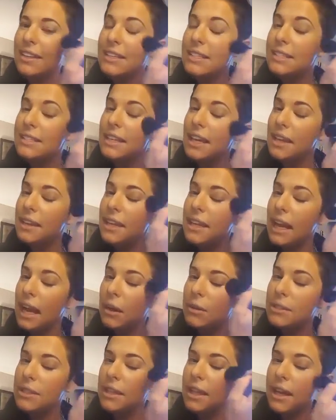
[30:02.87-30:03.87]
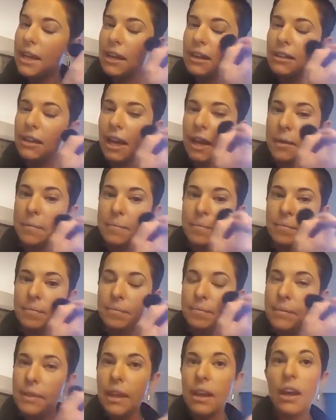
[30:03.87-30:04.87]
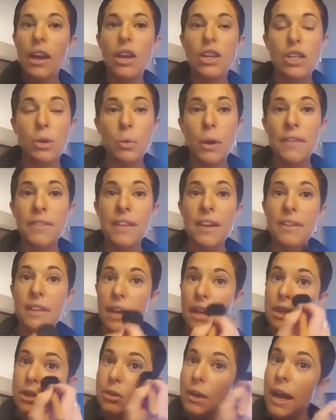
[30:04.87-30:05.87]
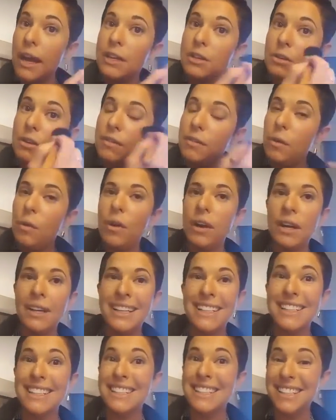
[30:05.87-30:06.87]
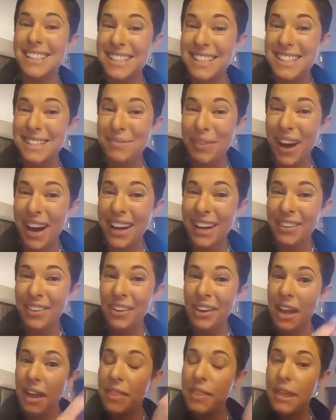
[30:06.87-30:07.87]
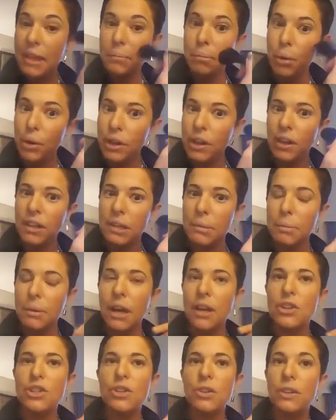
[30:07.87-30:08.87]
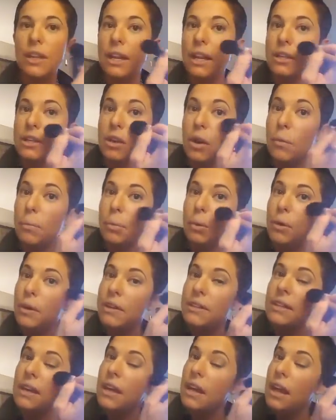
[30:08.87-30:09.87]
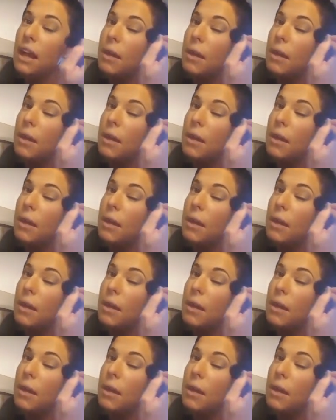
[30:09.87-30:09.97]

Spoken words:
this, and then out to the hairline. So one thing that I try to avoid is the smile and then putting on the blush, so that I don't put